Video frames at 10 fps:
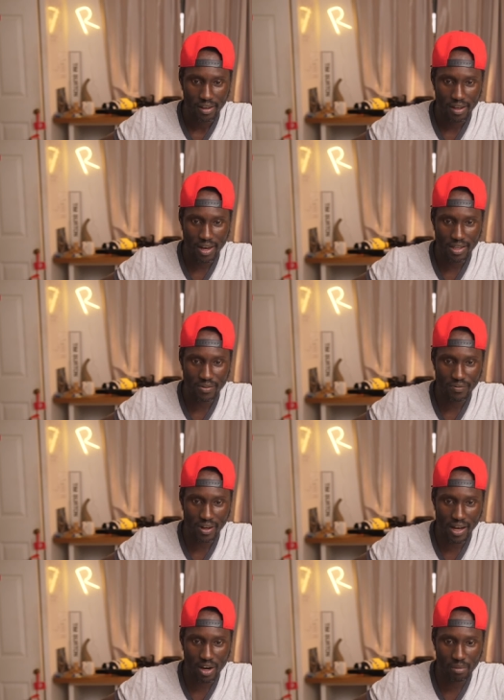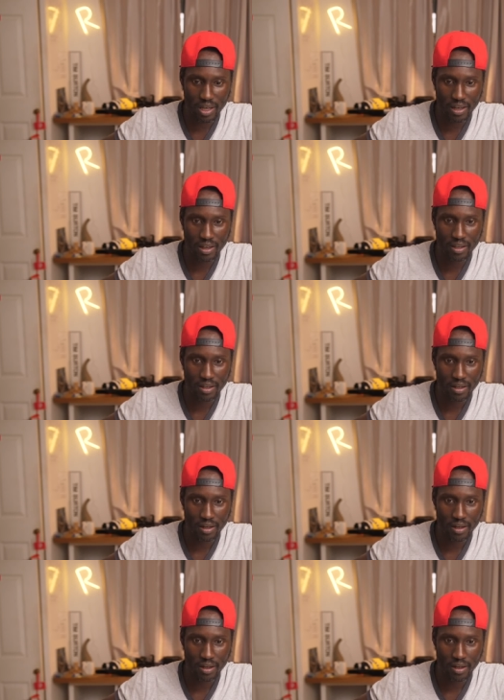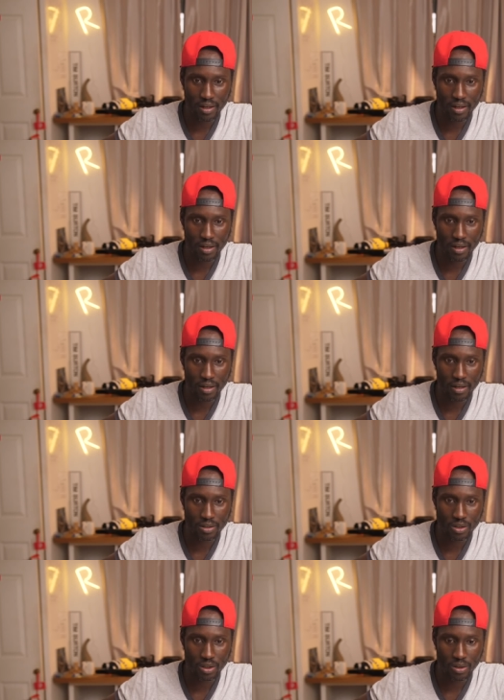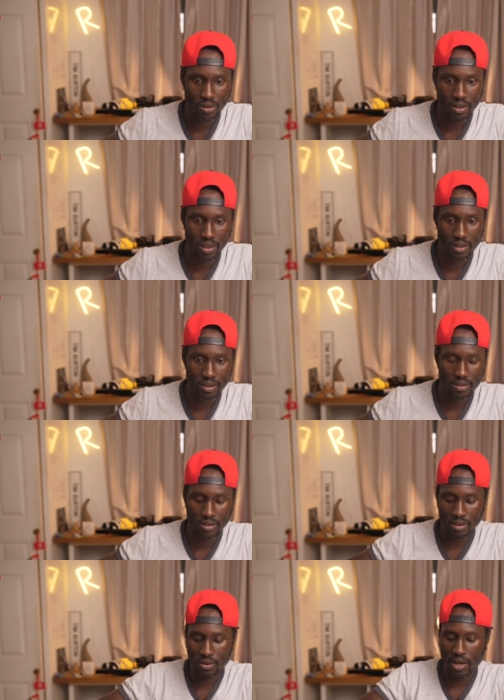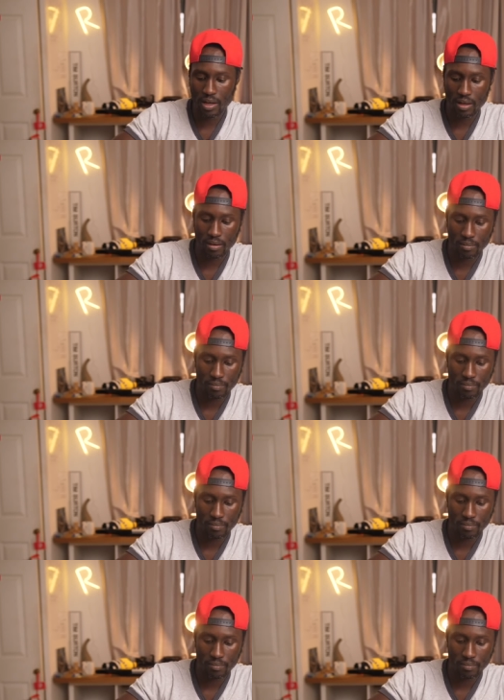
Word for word: It is fire, man. Uh, let's go Instagram.